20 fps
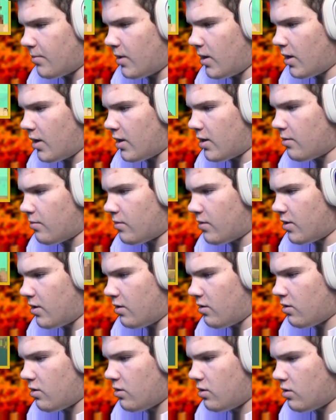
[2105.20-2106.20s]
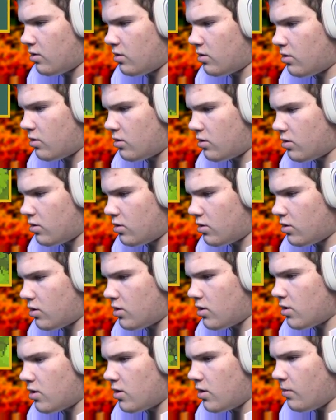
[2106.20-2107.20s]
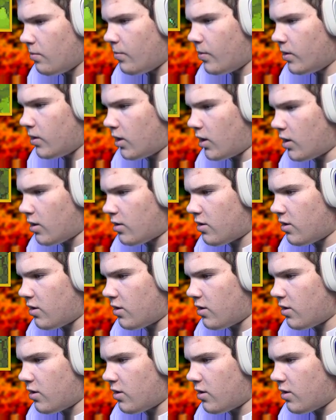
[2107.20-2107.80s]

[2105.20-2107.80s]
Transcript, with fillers: to be items here. But not a